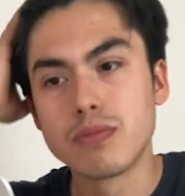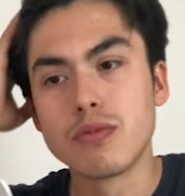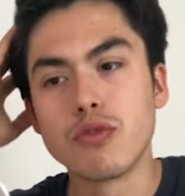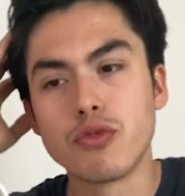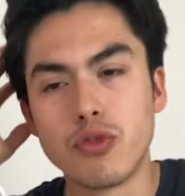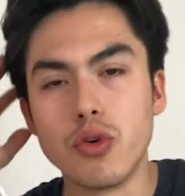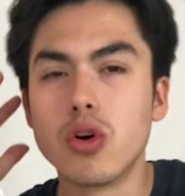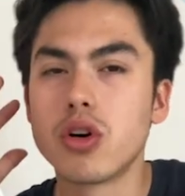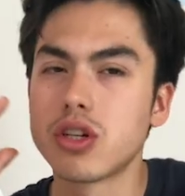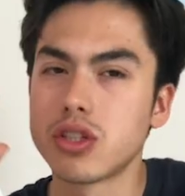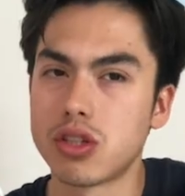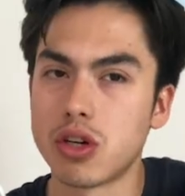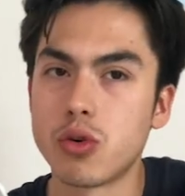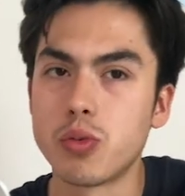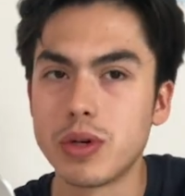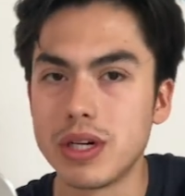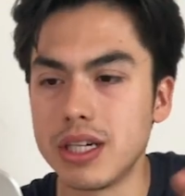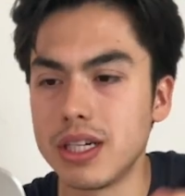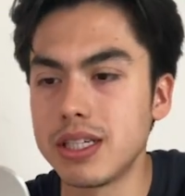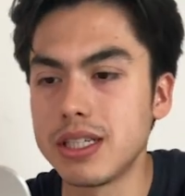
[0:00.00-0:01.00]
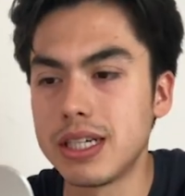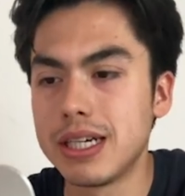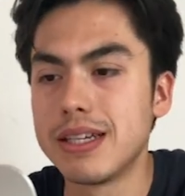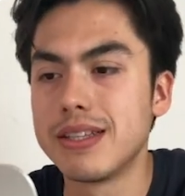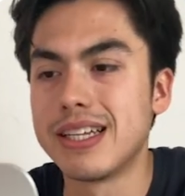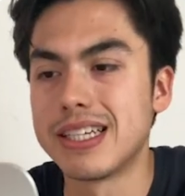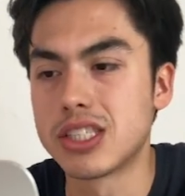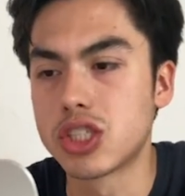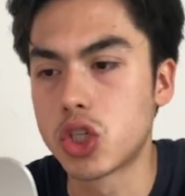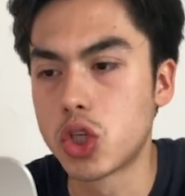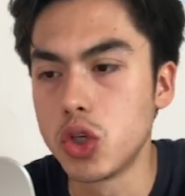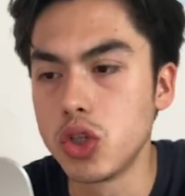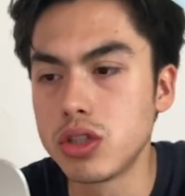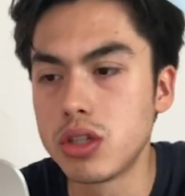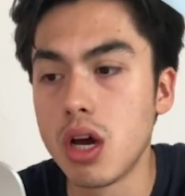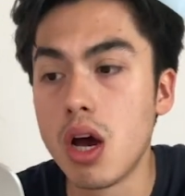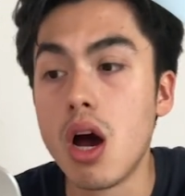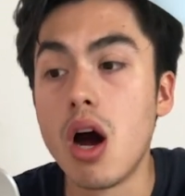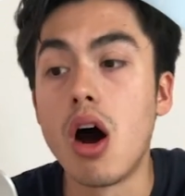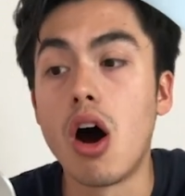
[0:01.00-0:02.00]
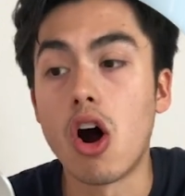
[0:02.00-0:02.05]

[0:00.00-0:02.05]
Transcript: focus on rear, that's good.